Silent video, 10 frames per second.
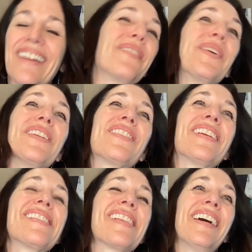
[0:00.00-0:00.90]
which
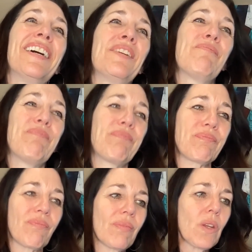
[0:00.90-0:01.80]
is
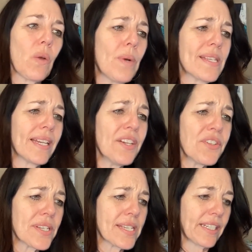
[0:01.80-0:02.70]
what's
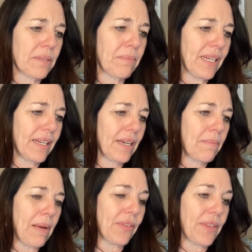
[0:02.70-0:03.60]
interesting to me
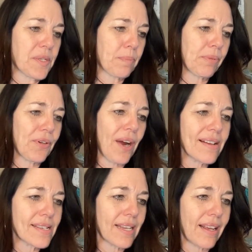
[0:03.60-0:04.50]
about this
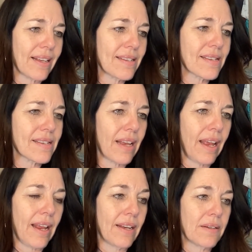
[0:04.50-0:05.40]
process
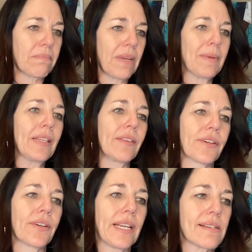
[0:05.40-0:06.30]
and maybe
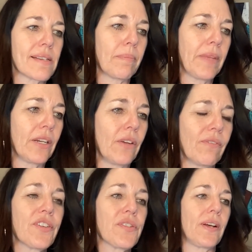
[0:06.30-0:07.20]
learning something.
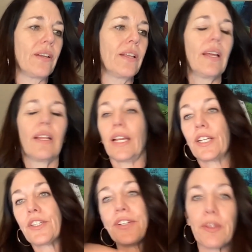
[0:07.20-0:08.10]
First of all,
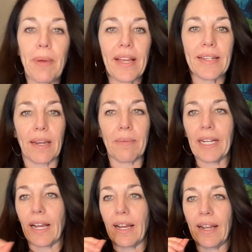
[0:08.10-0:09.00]
like during the
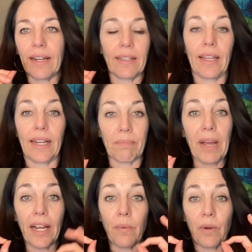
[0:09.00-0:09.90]
pandemic,
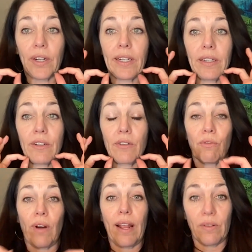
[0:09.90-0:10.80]
my work
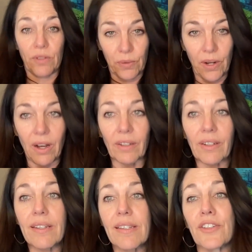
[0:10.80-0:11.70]
ground to a halt
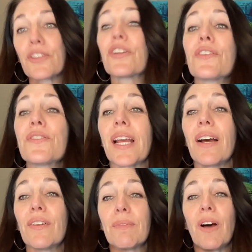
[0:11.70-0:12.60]
because it turns
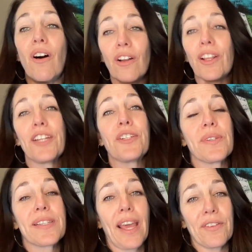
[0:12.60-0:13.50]
out all I do
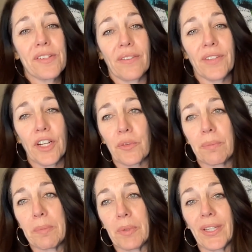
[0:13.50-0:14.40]
is gather 700
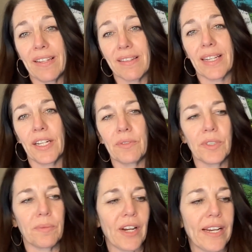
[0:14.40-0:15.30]
people inside a
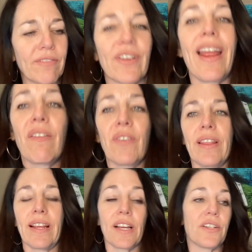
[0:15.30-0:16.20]
room, right? For
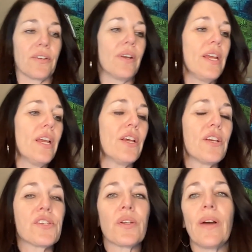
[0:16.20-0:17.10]
everything I do.
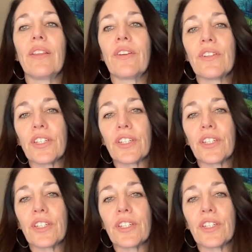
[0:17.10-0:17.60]
So I learned to